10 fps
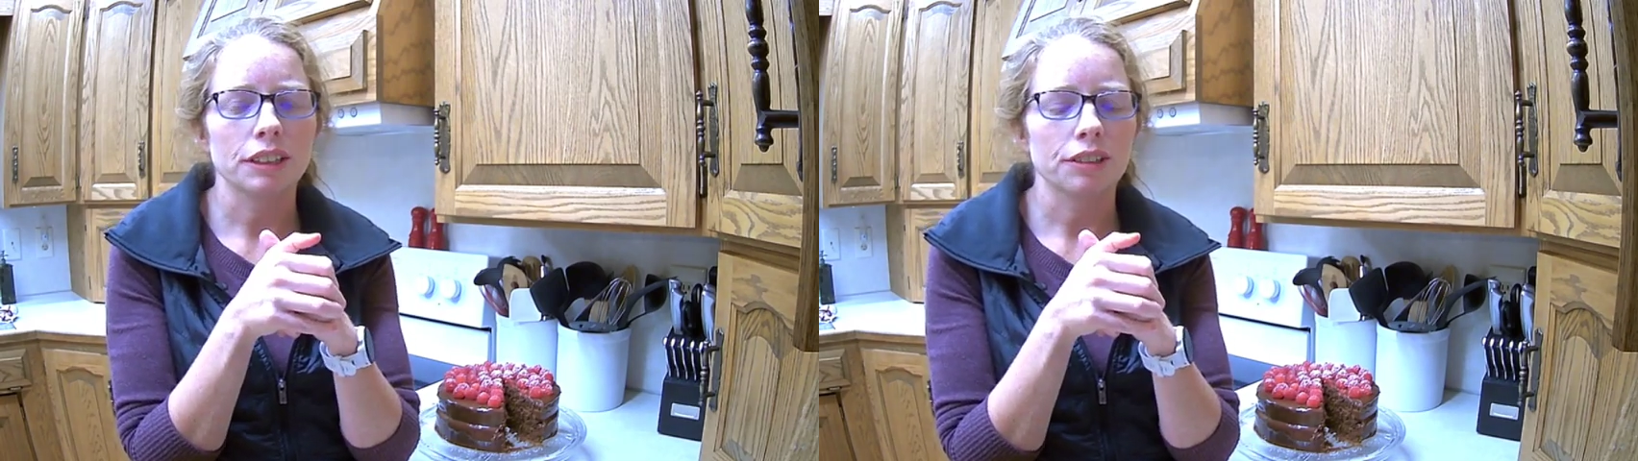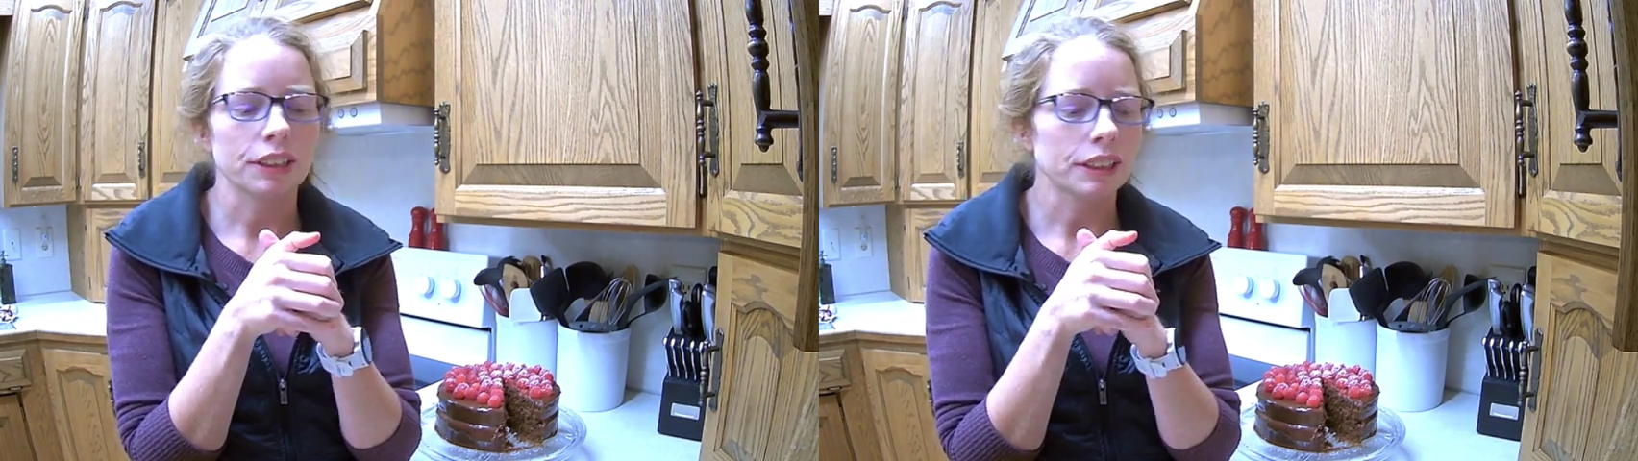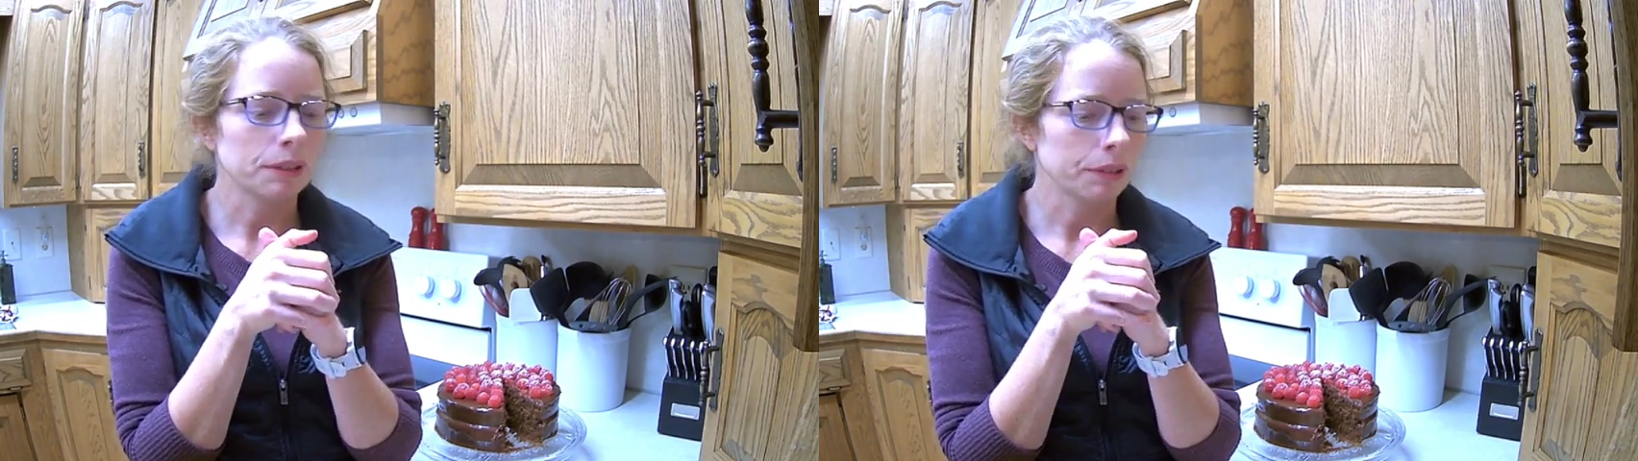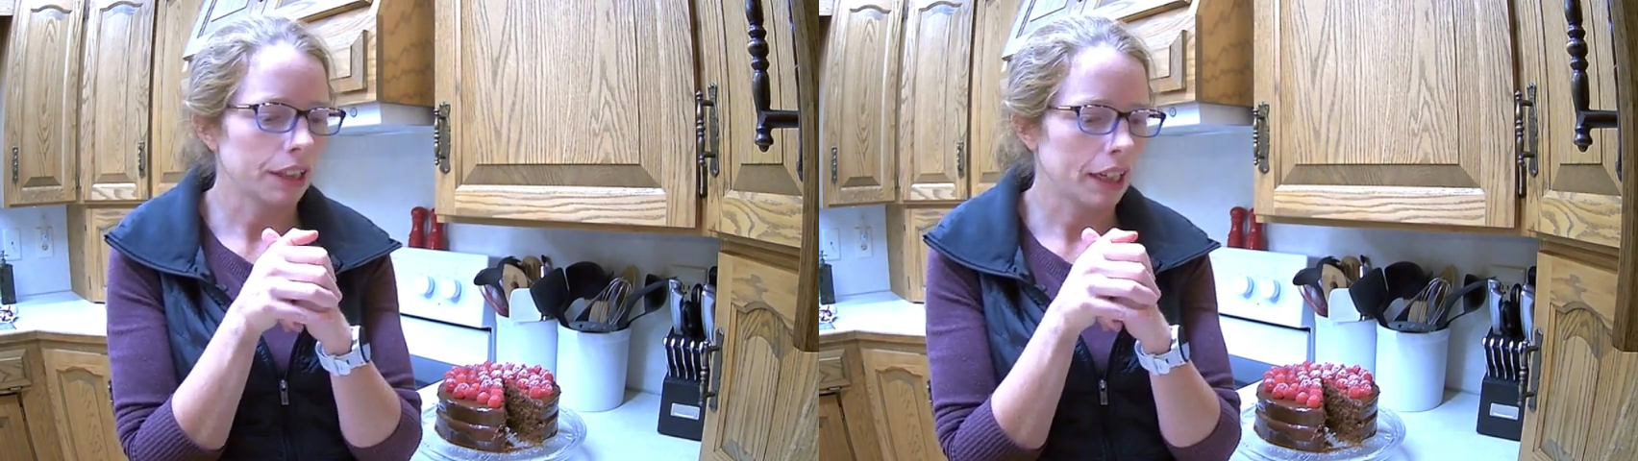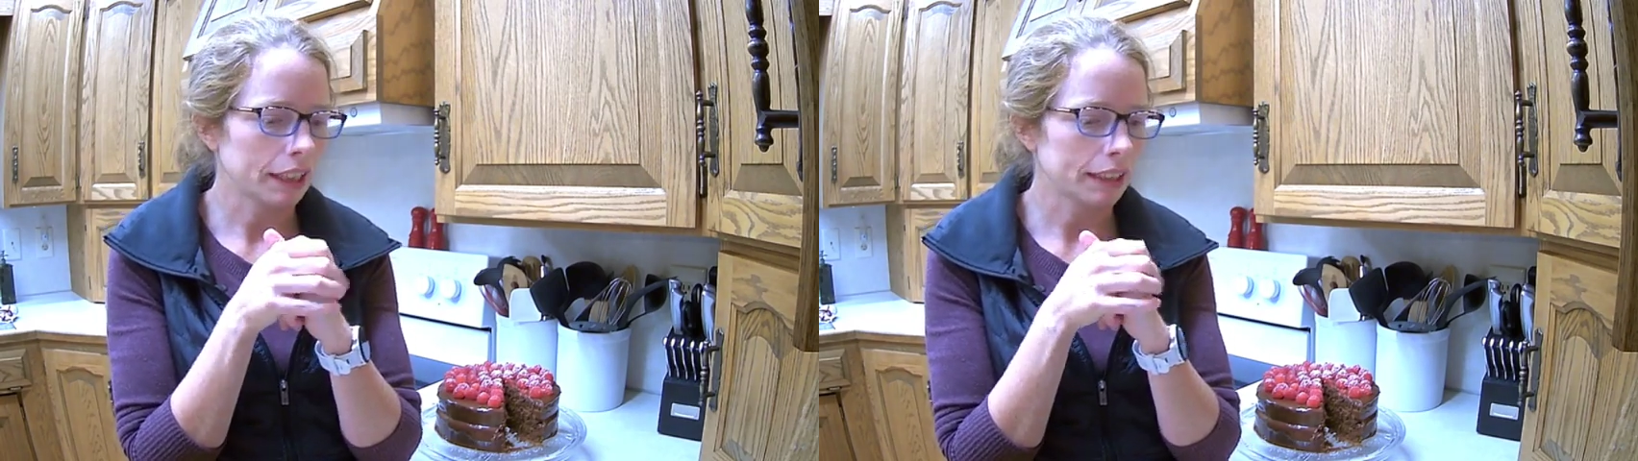you can see when the
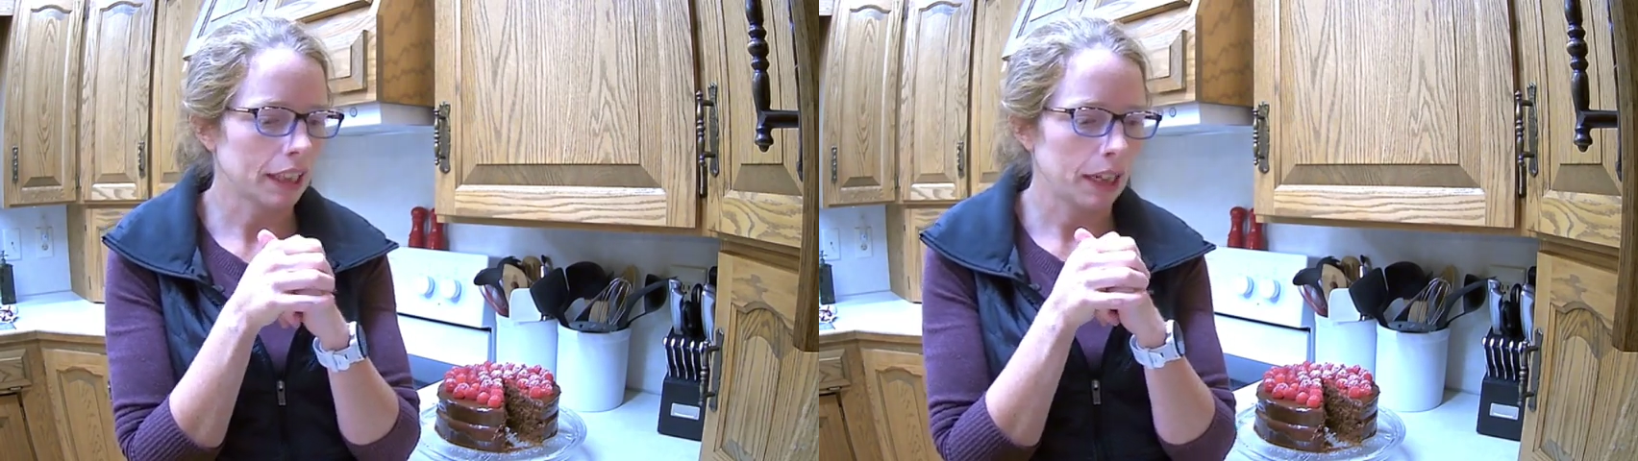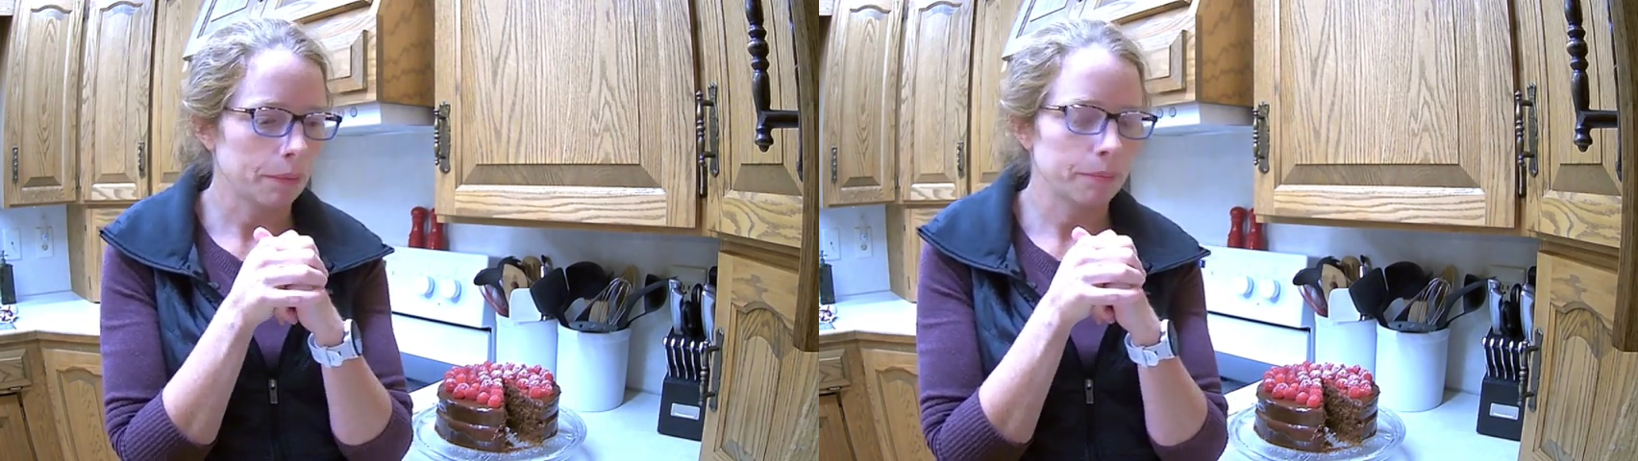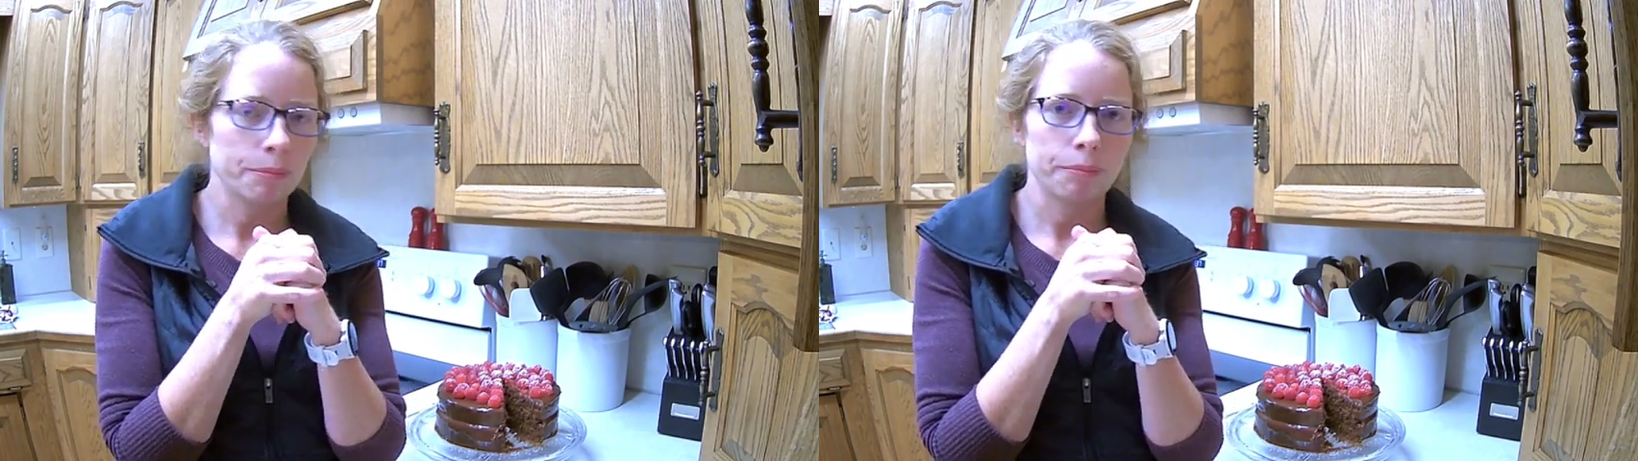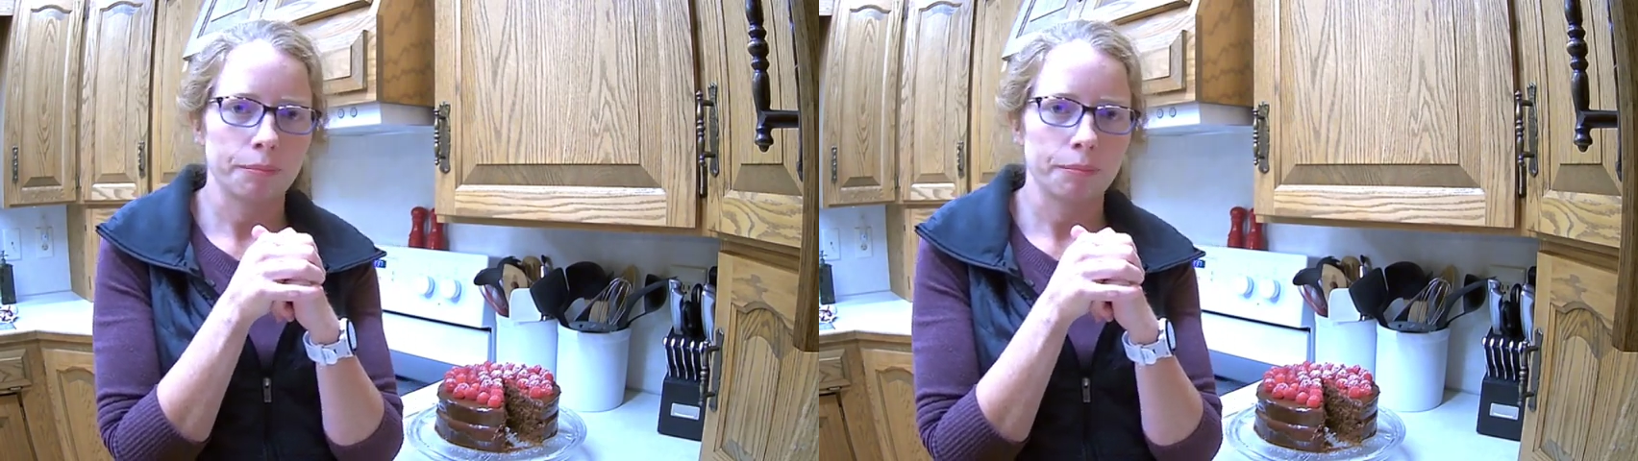next time